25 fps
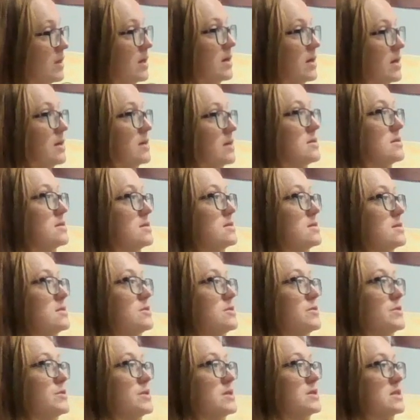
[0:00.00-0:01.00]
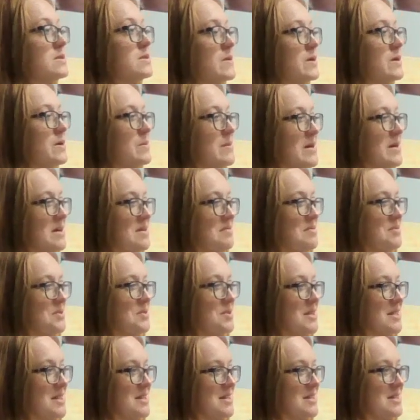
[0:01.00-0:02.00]
Yes. So this is about
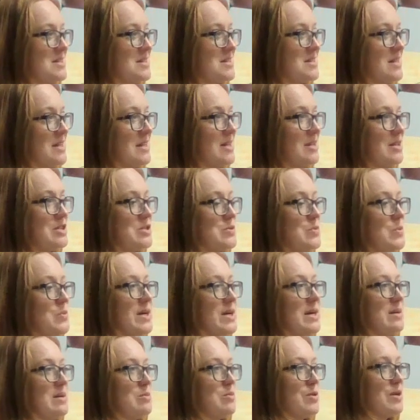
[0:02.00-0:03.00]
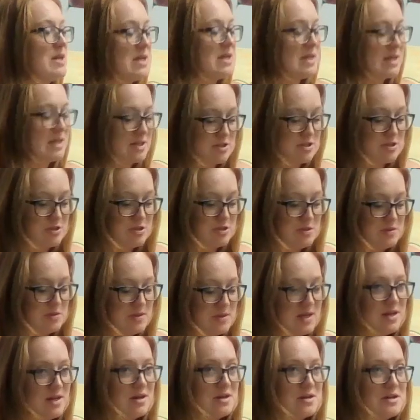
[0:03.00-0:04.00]
mindfulness, hence why I'm reading it to you
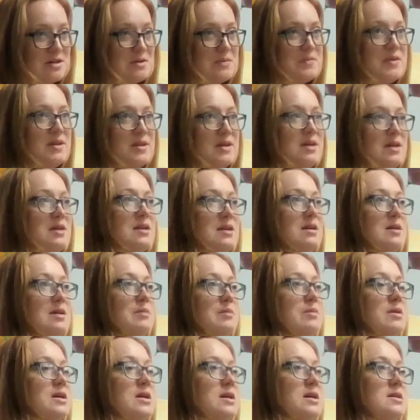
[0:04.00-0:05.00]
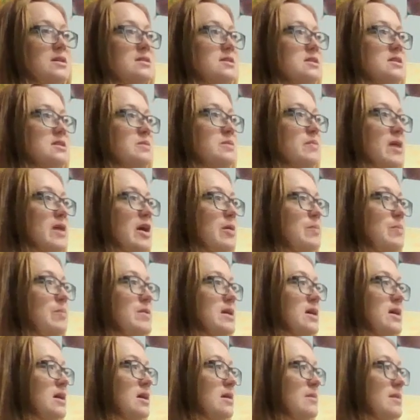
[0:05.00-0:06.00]
now, because it's about
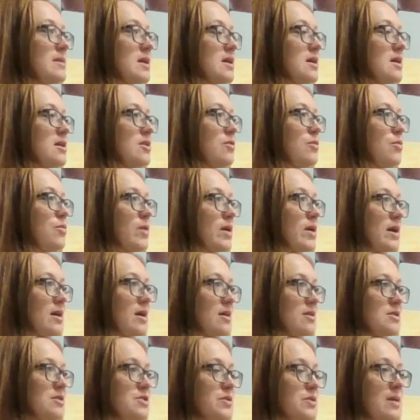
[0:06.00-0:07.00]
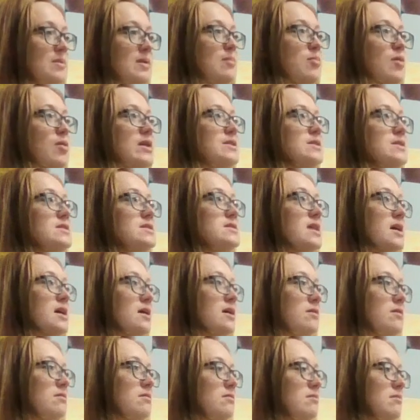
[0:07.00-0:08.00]
becoming aware. So I'm going to break this
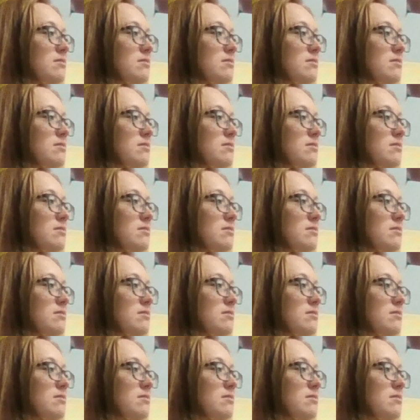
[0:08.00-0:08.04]
down